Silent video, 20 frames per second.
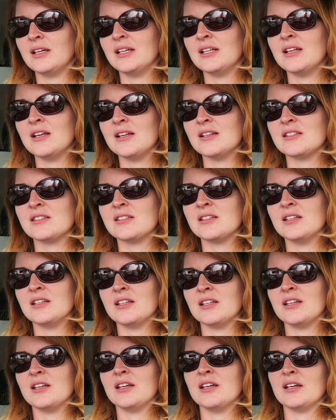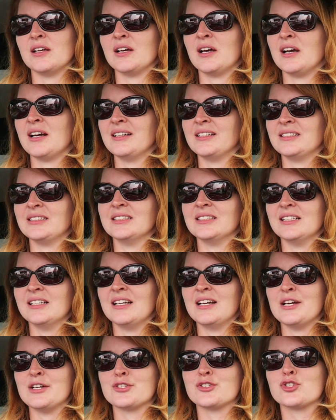it, it's, it,
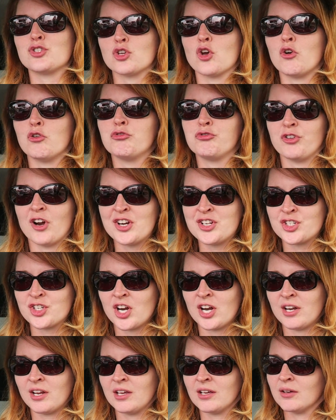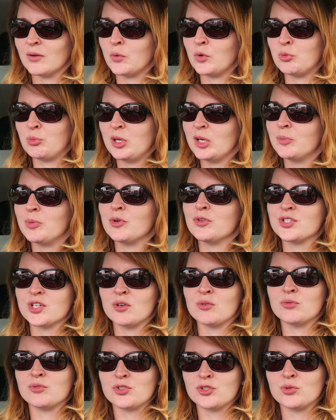it's so frustrating when people
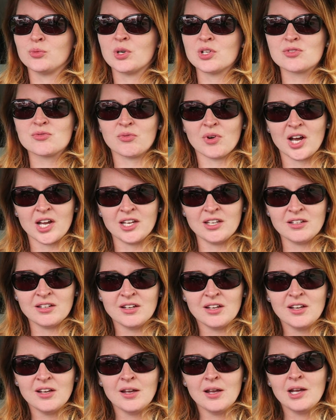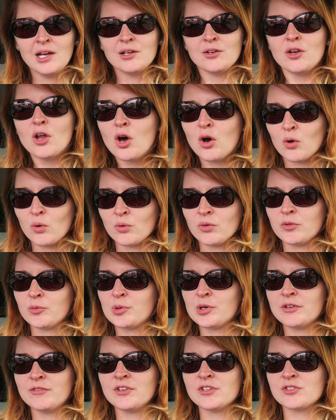don't do what's right. No, the
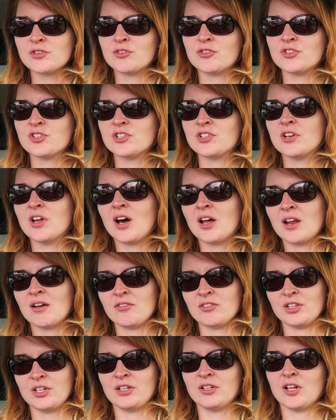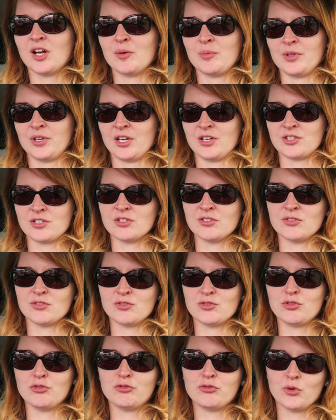previous owner did not have a legal
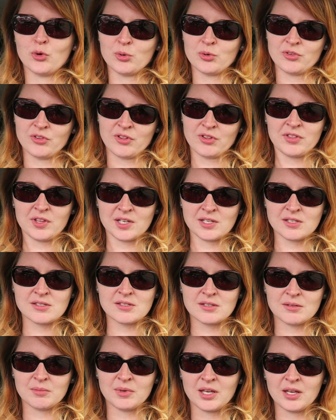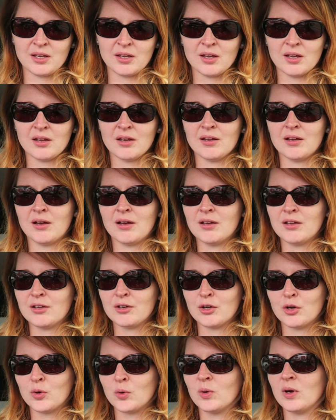obligation to forward the things to me, you
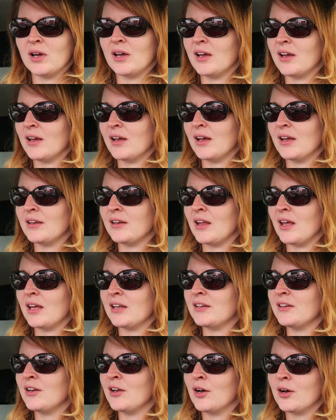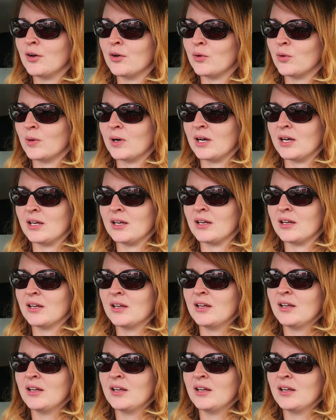know, and, and no, I,